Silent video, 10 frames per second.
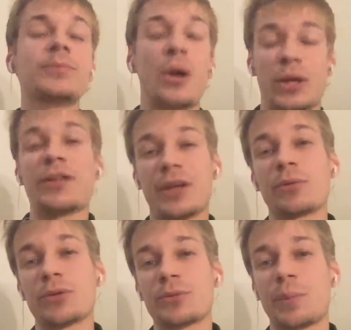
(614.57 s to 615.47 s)
Oh, and
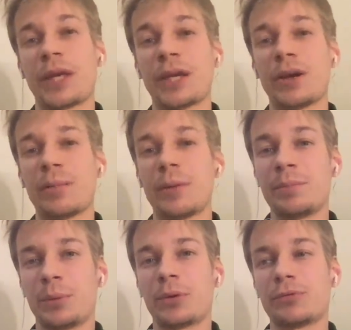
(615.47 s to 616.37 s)
that was again not
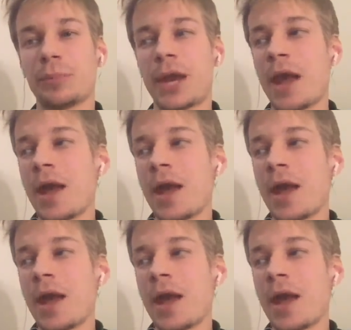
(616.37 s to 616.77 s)
important for me.